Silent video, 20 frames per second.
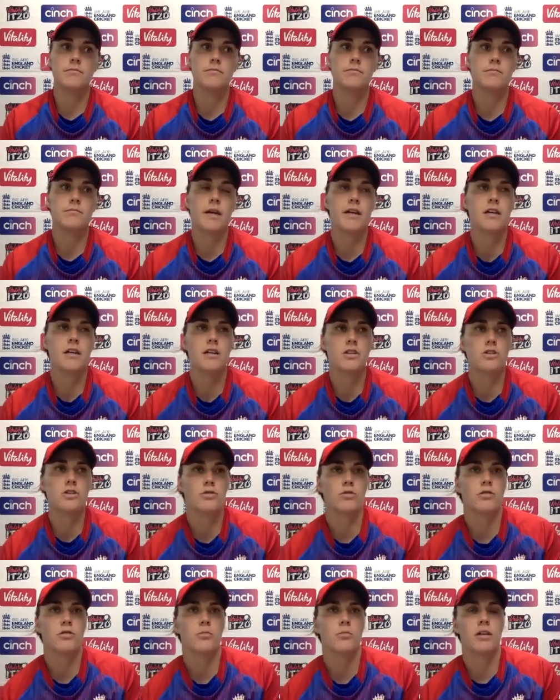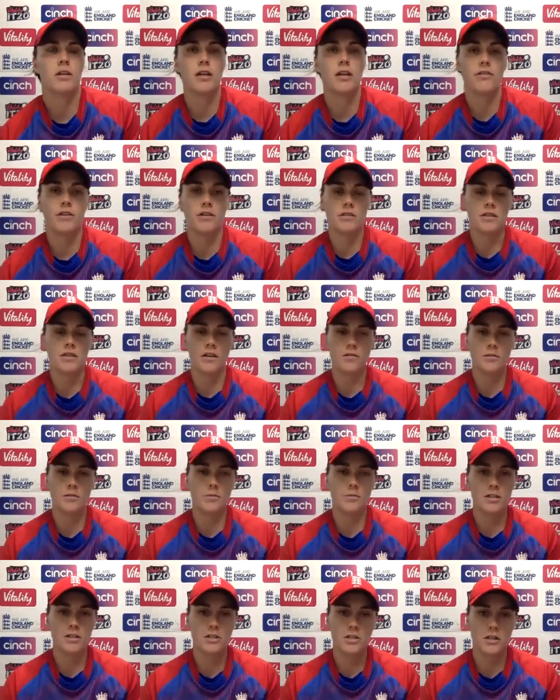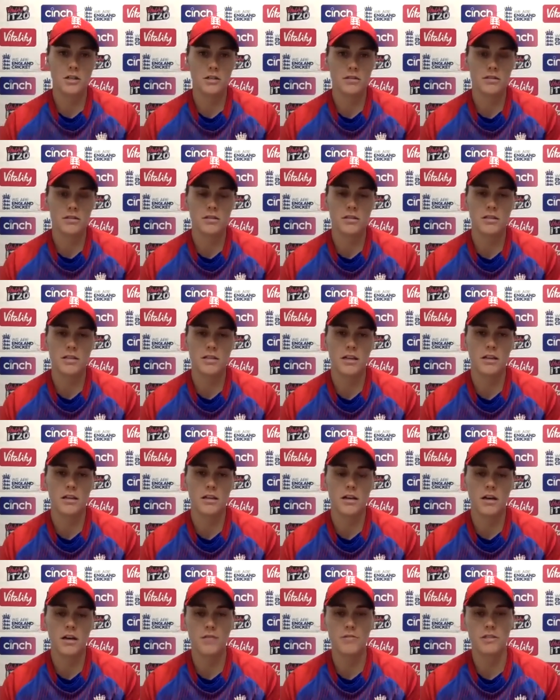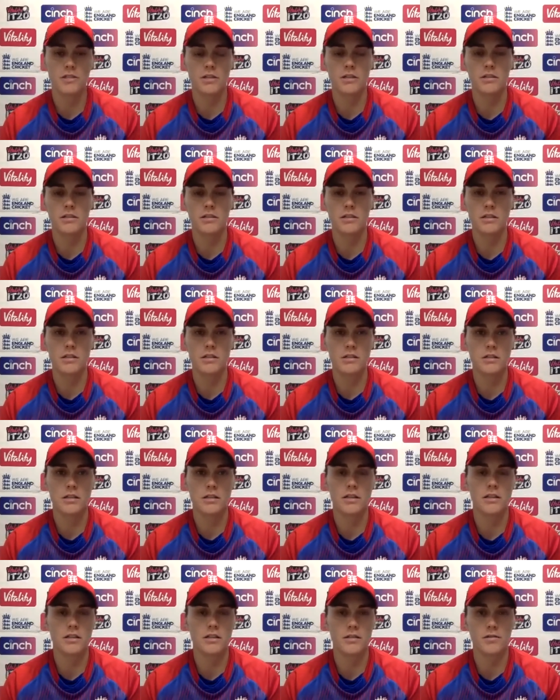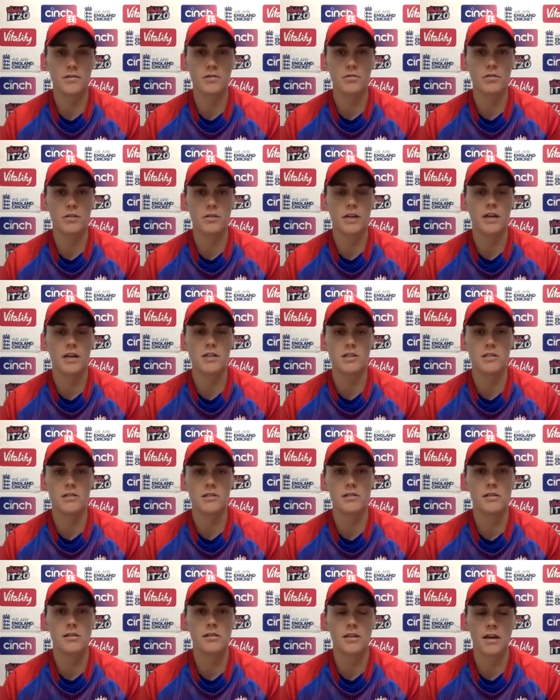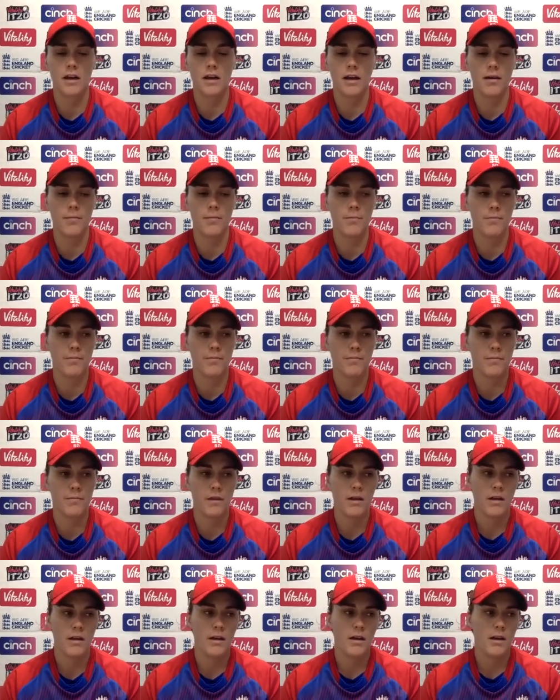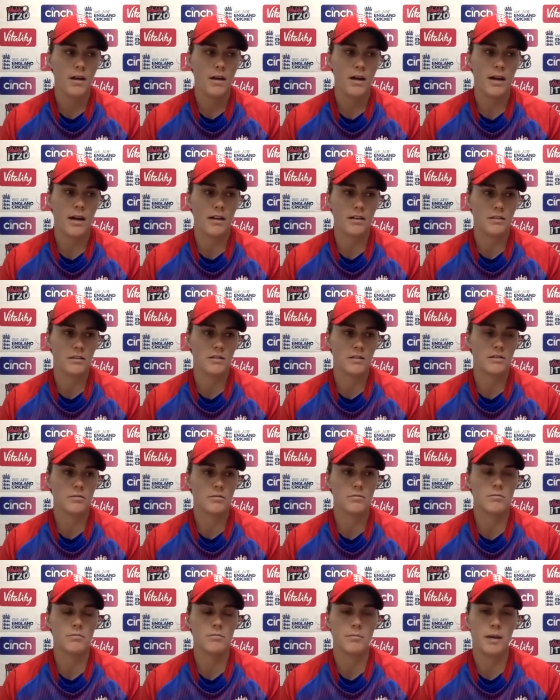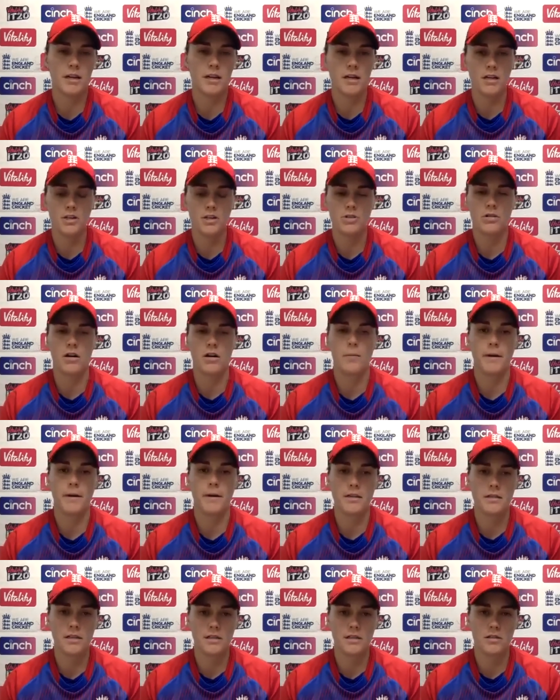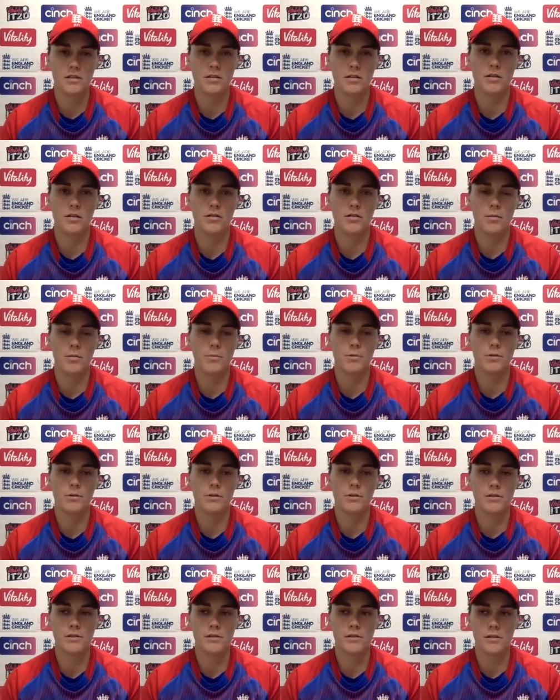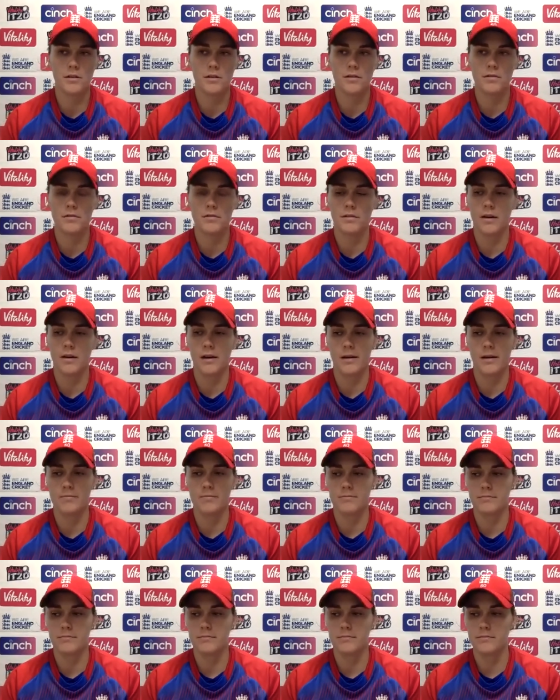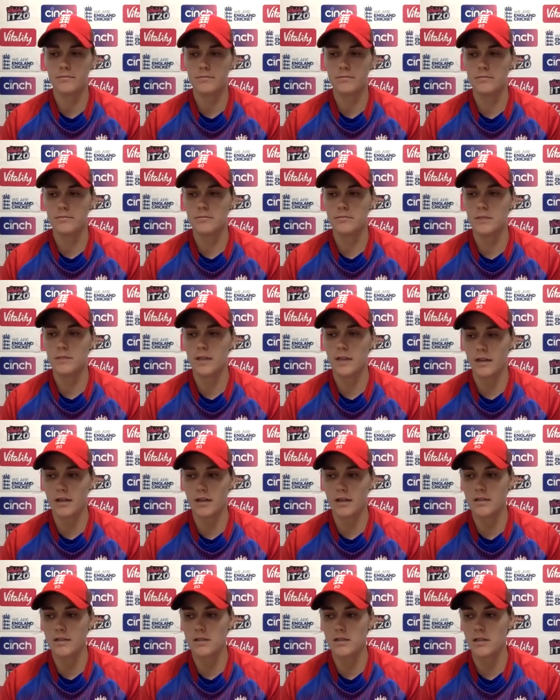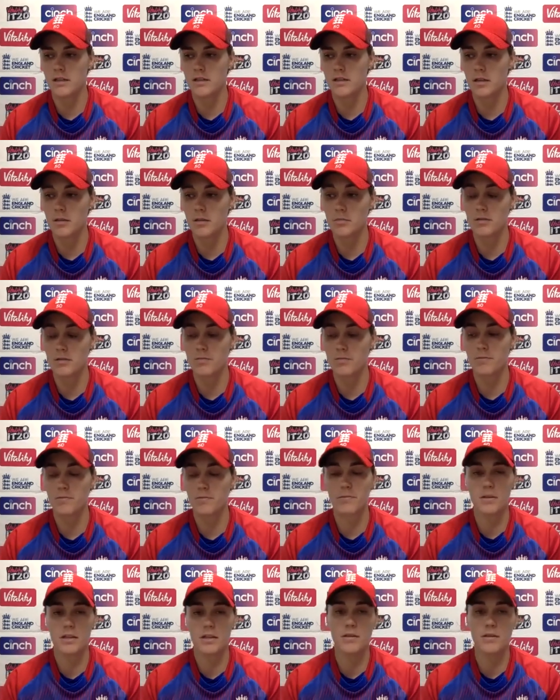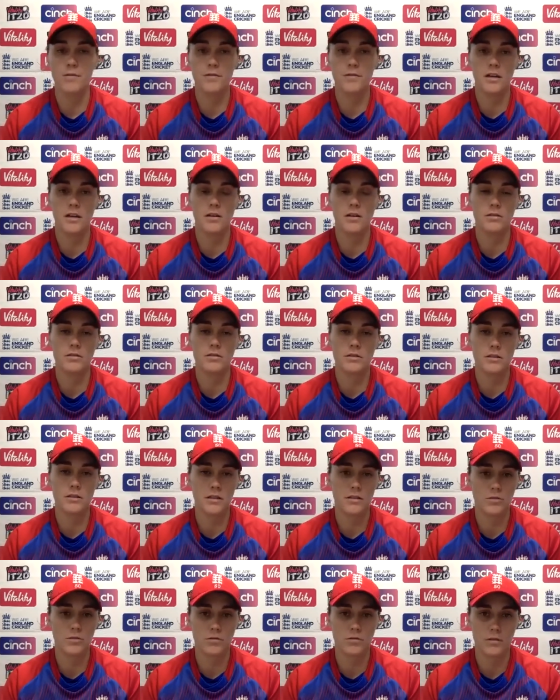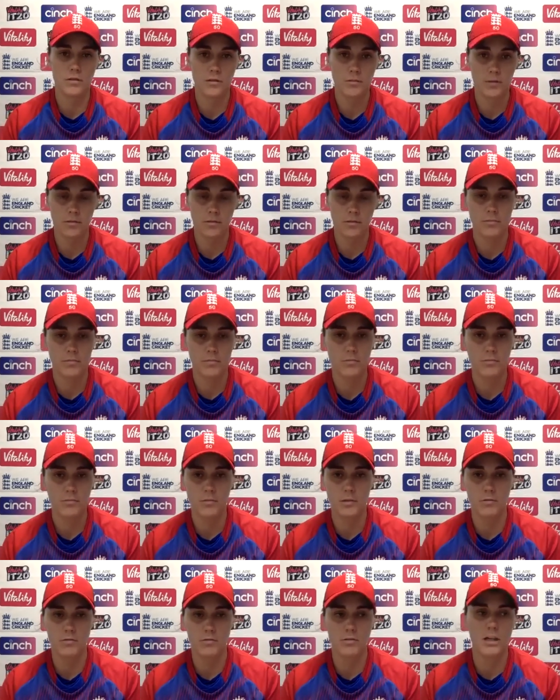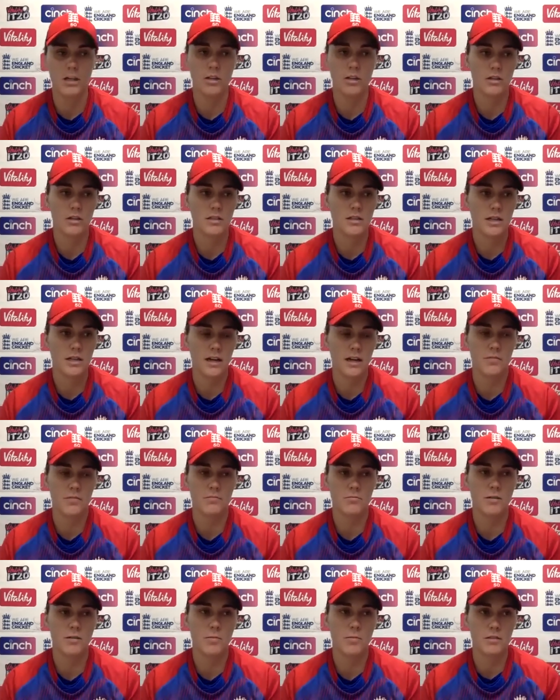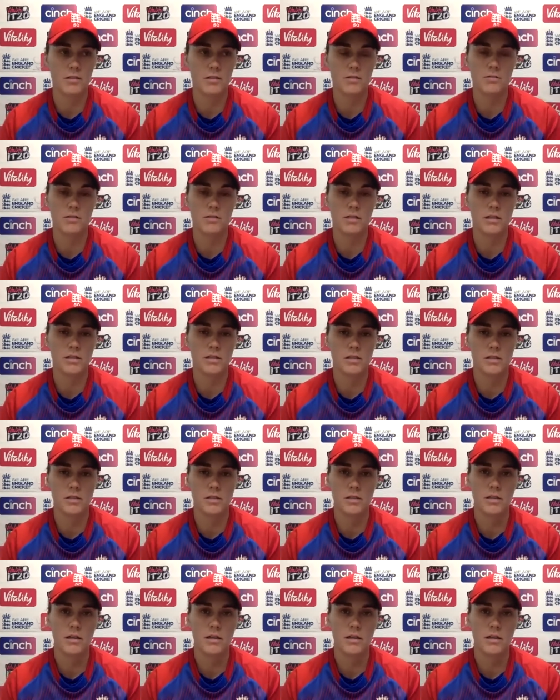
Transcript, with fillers: making sure that we give ourselves best chance to take the half chances, take the difficult catches, and making sure our basics are on point. So yeah, in terms of in the field, I thought that we were really good today, and when we squeezed,